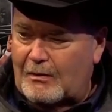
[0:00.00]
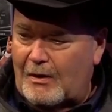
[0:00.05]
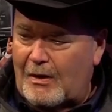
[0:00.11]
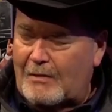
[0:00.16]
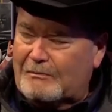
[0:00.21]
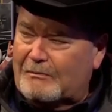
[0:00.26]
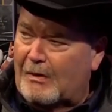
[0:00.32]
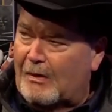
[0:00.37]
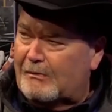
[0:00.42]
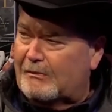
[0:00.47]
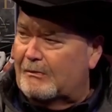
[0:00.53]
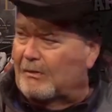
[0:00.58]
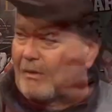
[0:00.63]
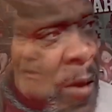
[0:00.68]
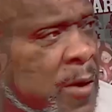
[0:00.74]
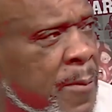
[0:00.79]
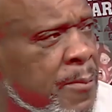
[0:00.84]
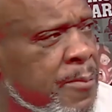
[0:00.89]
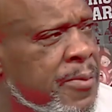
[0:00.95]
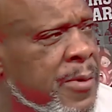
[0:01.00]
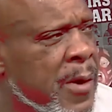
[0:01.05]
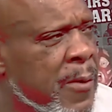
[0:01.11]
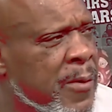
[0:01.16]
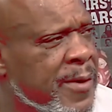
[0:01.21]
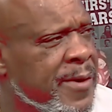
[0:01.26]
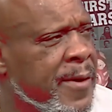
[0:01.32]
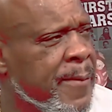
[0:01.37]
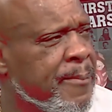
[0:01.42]
our family. Every
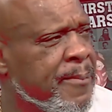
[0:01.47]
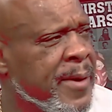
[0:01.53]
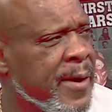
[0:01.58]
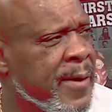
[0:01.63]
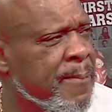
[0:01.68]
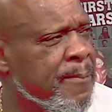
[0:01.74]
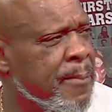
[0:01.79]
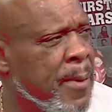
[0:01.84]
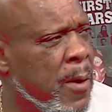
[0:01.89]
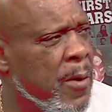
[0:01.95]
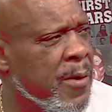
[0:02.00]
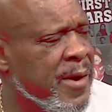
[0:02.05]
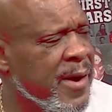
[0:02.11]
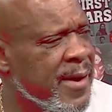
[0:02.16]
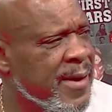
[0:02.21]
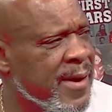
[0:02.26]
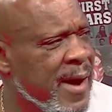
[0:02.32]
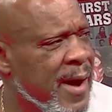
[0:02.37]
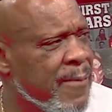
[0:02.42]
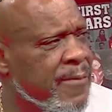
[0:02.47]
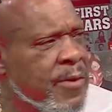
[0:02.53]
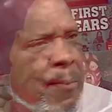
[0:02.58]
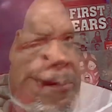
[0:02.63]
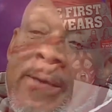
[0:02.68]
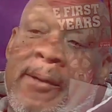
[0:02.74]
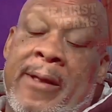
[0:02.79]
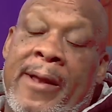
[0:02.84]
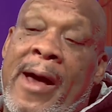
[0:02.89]
Tuesday night at 10 p.m.
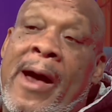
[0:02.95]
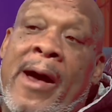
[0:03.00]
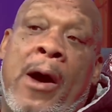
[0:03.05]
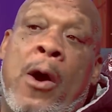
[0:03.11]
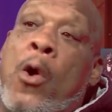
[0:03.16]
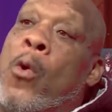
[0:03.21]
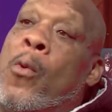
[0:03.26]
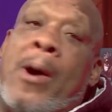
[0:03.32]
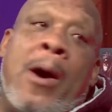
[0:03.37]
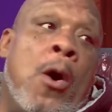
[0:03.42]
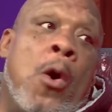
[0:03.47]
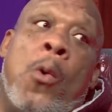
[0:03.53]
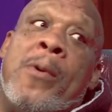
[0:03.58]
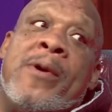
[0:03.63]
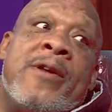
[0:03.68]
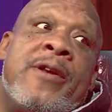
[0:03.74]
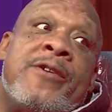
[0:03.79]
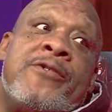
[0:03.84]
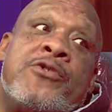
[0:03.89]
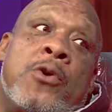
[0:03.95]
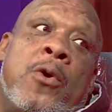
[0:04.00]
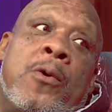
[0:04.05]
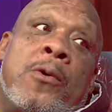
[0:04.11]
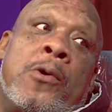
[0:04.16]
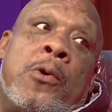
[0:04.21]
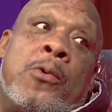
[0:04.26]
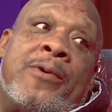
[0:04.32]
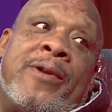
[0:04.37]
after our Monday Night Raw review,
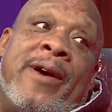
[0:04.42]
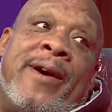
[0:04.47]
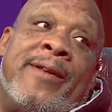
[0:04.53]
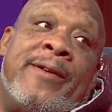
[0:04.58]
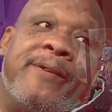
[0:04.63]
it's